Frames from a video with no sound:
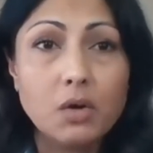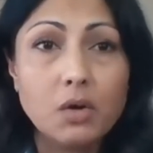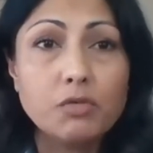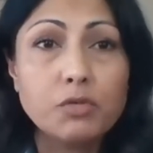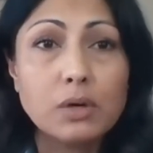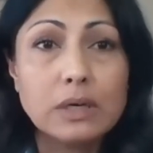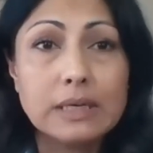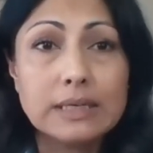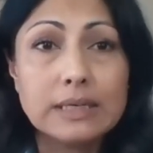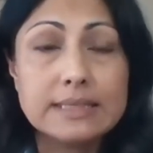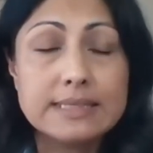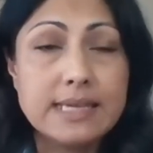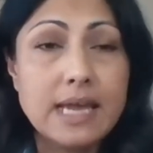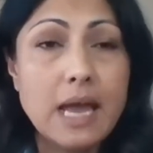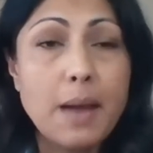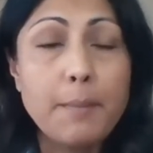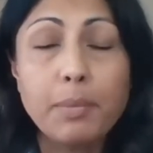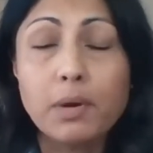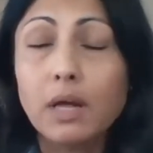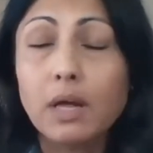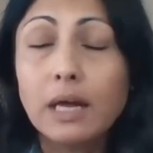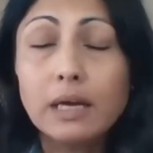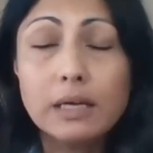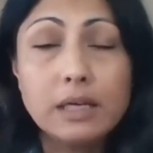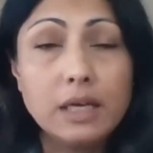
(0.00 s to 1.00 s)
For
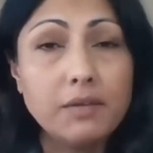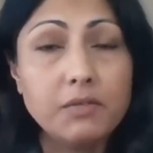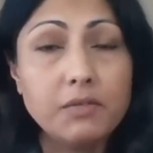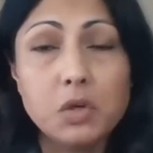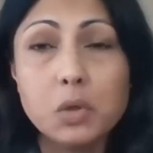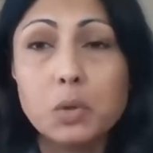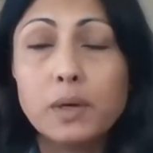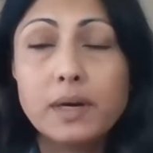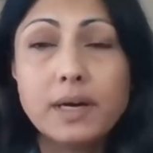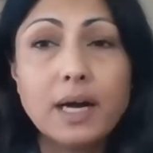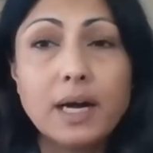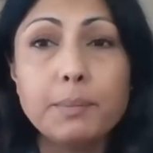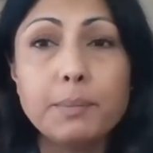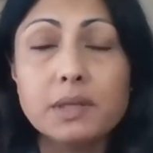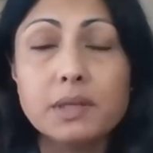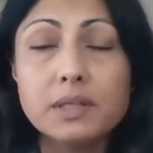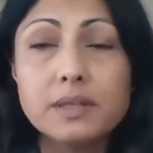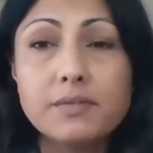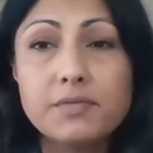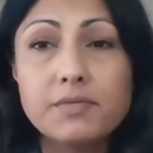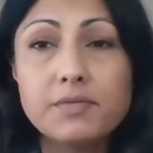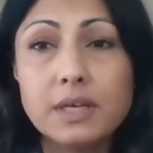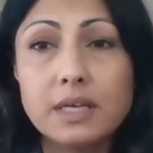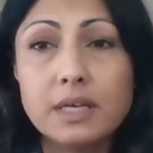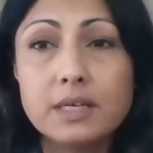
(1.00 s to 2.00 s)
example, I'll give you a couple
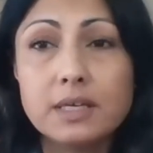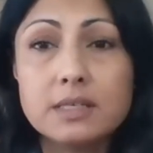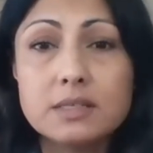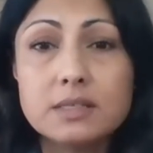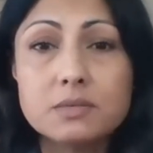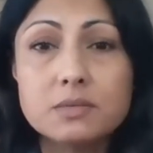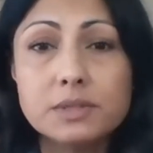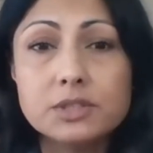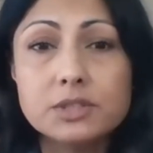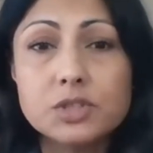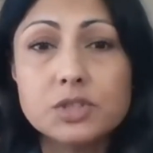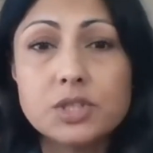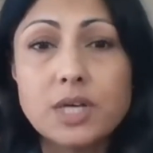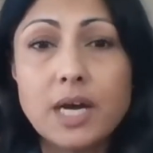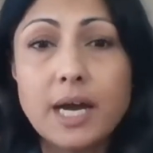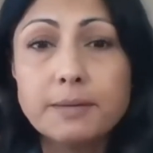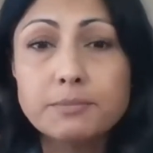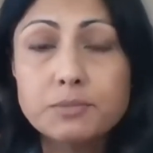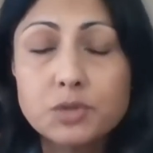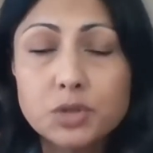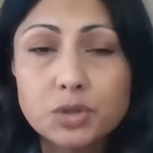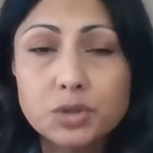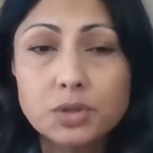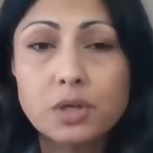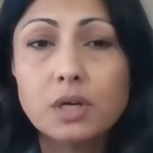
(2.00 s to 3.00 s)
of things which
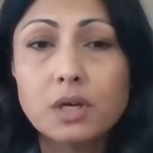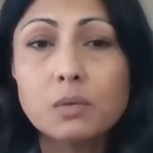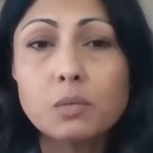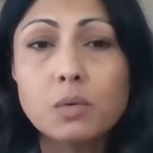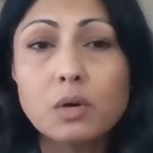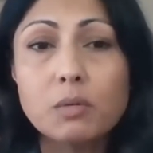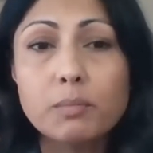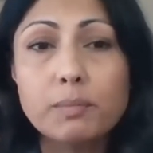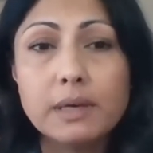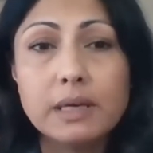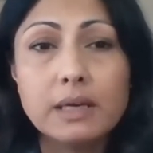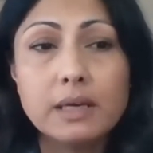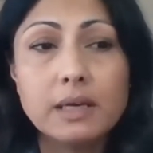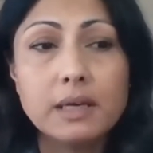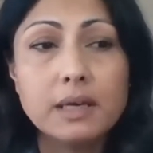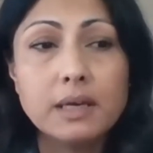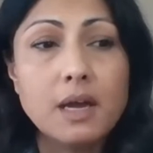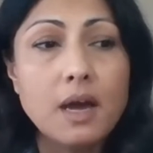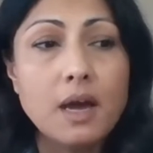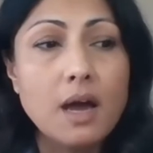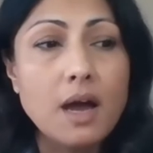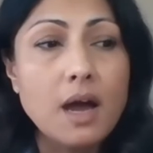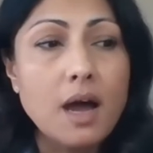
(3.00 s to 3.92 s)
I'm sure will be